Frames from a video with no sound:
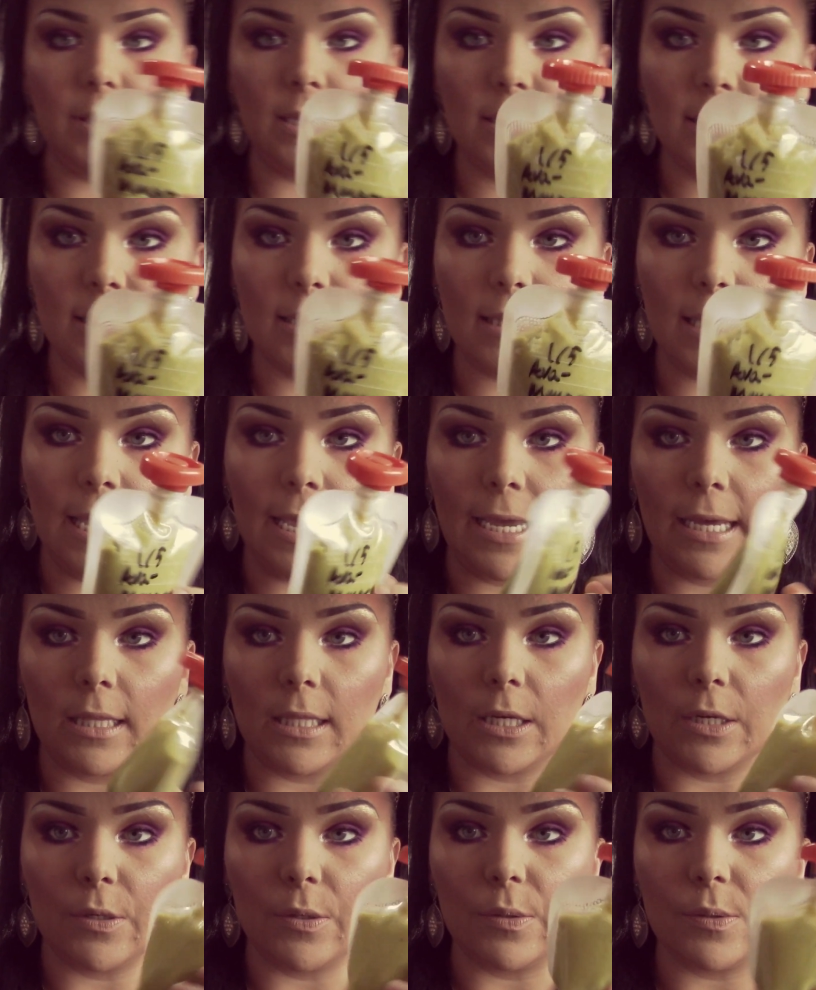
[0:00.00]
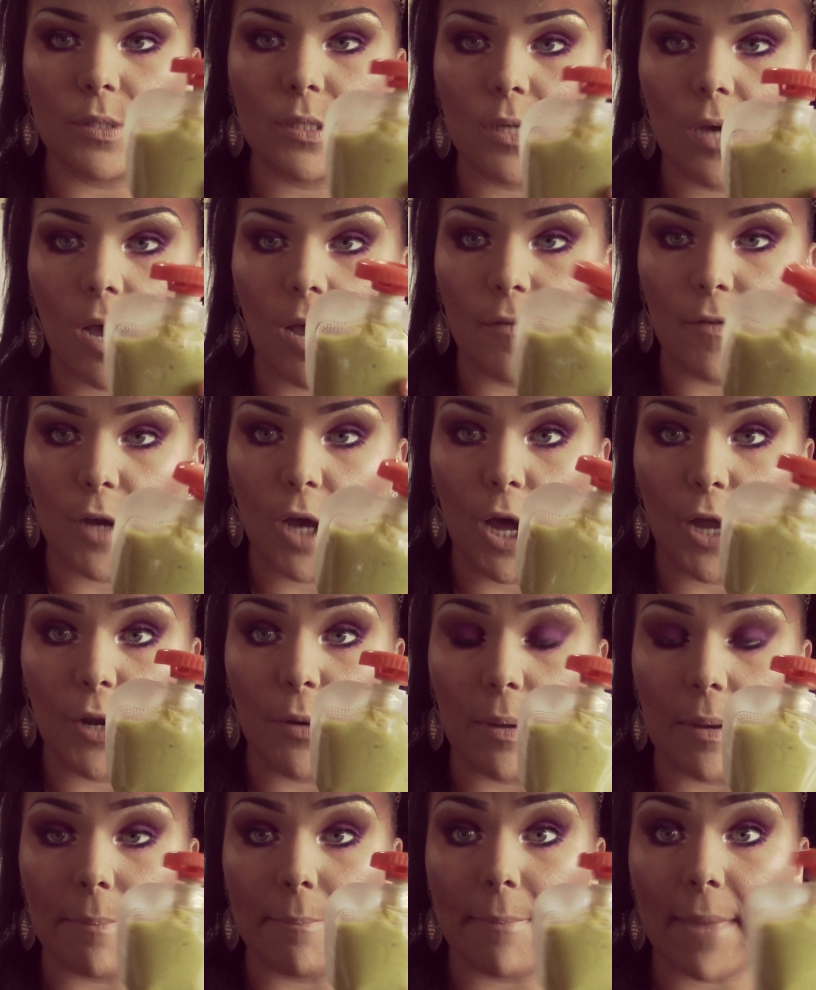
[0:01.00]
This is Halo's
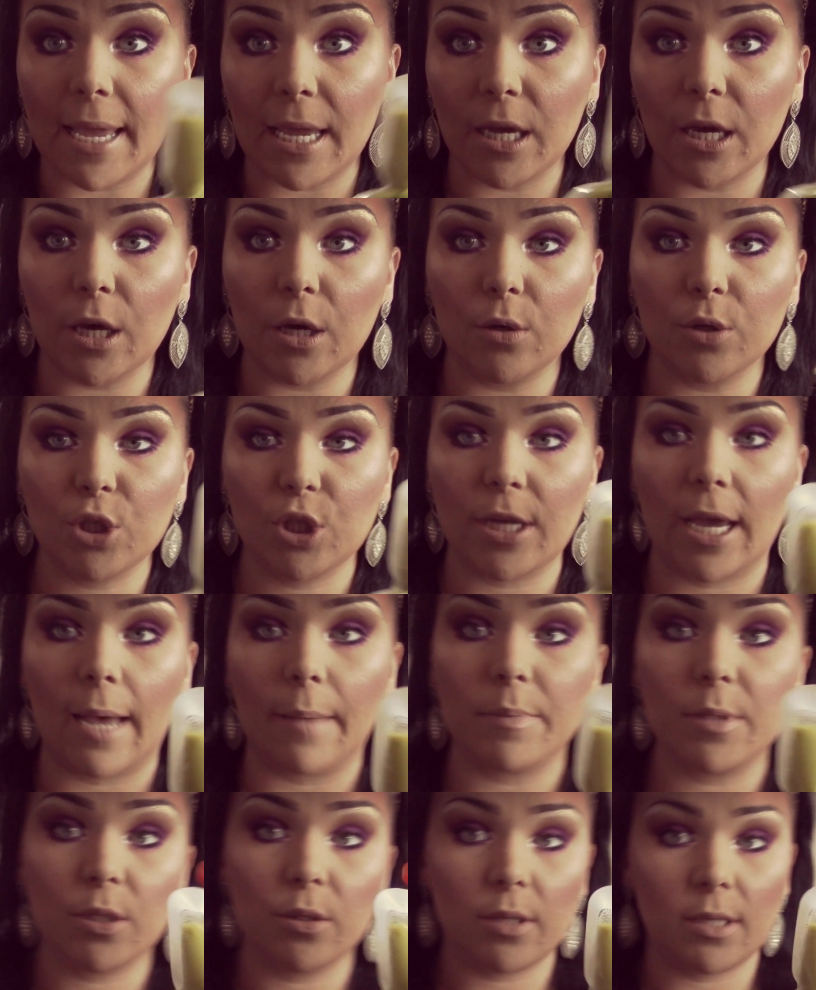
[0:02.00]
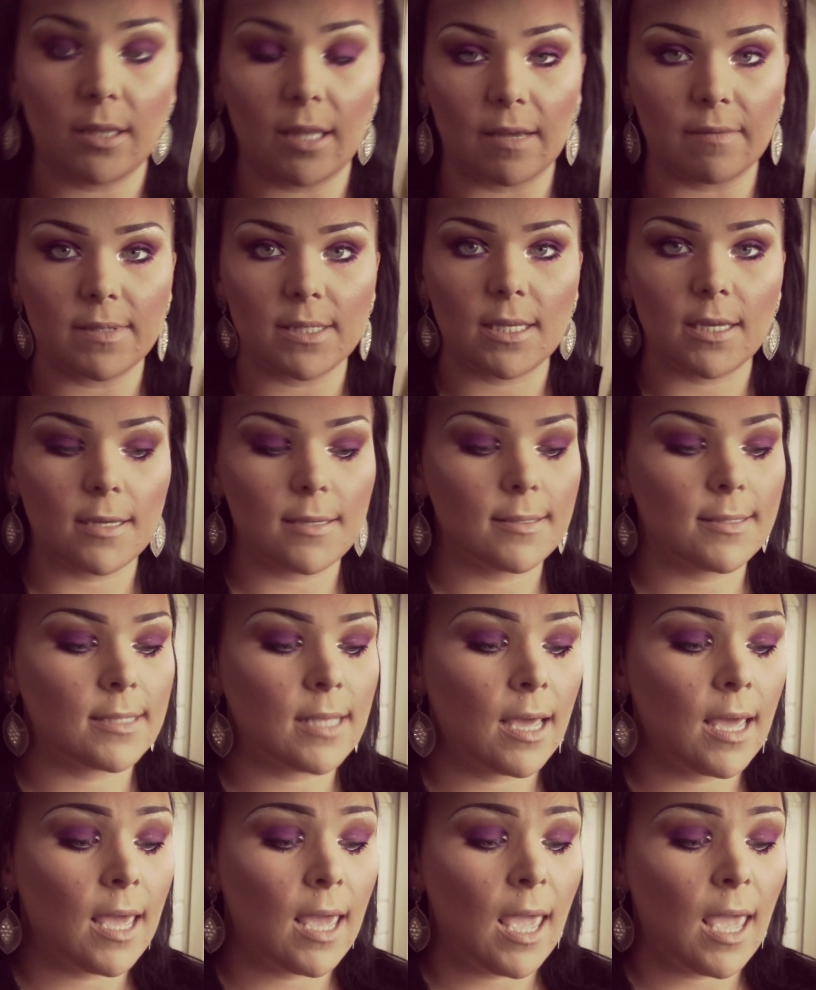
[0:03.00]
avocado and mango. She absolutely loves this.